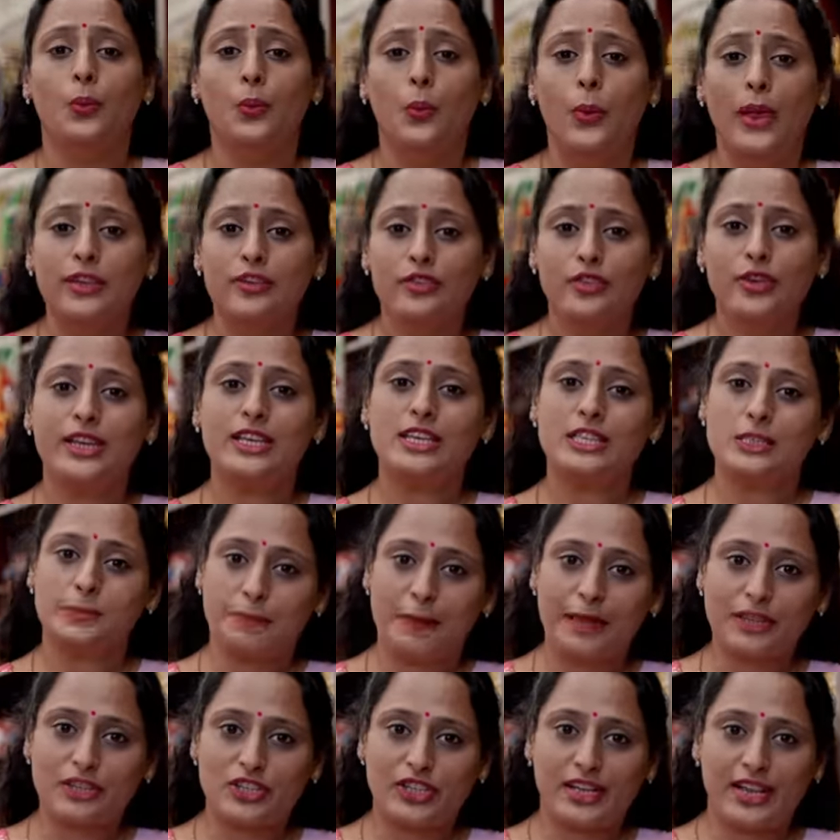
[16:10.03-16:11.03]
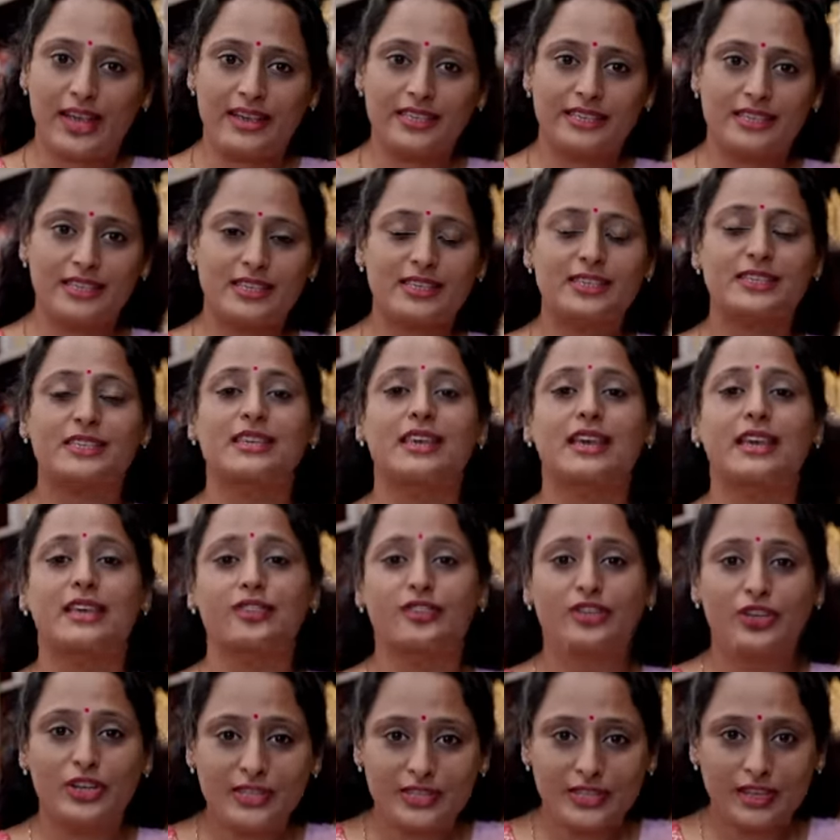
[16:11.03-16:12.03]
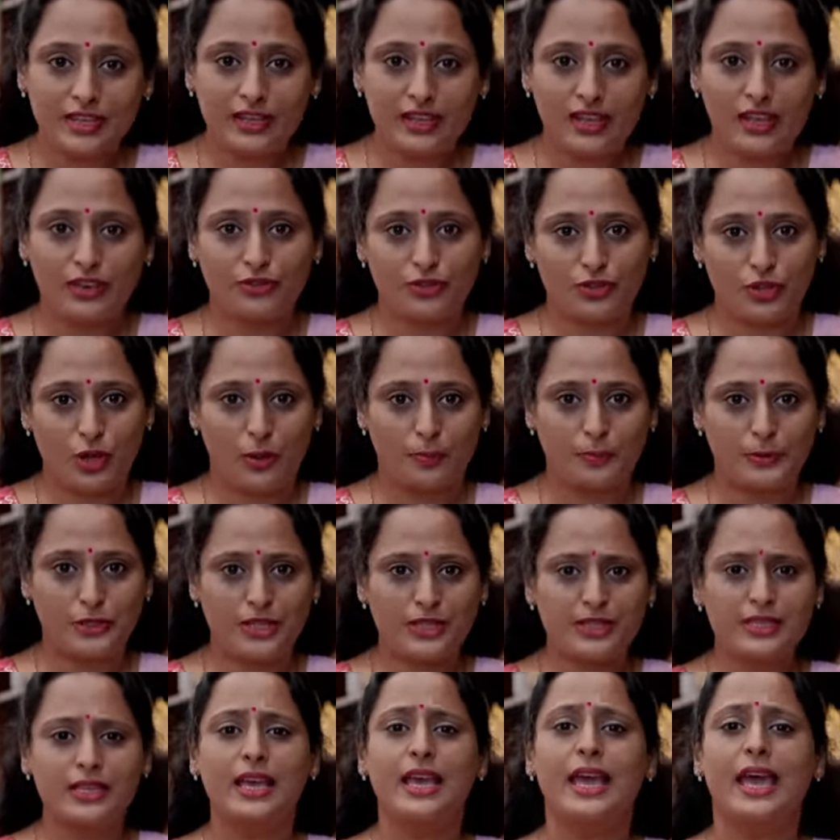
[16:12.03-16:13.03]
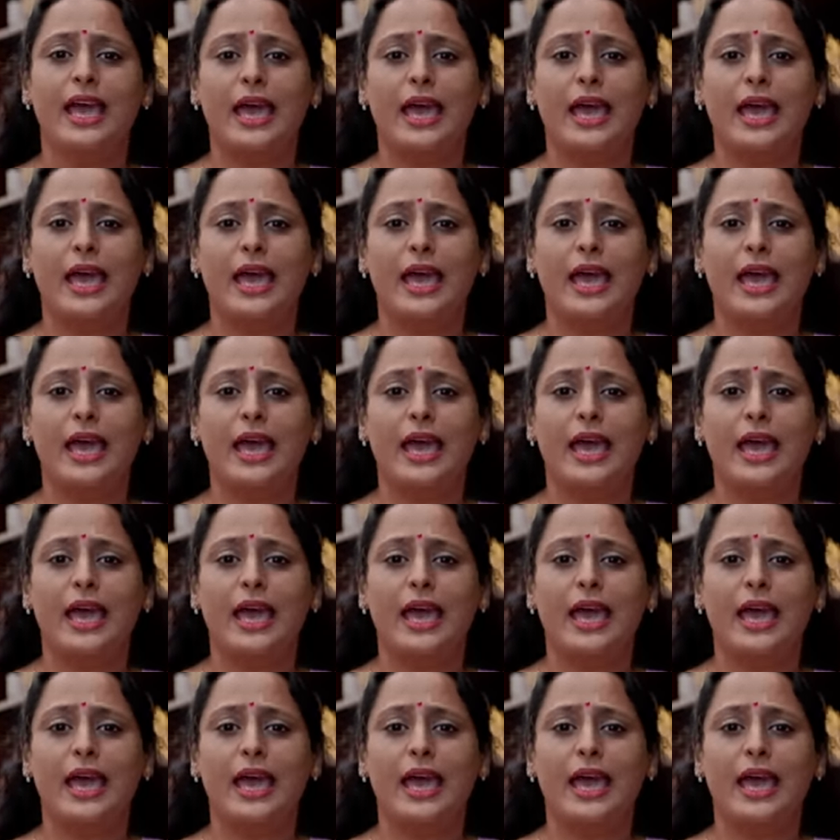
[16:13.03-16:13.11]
Wedtree specializes in return gift options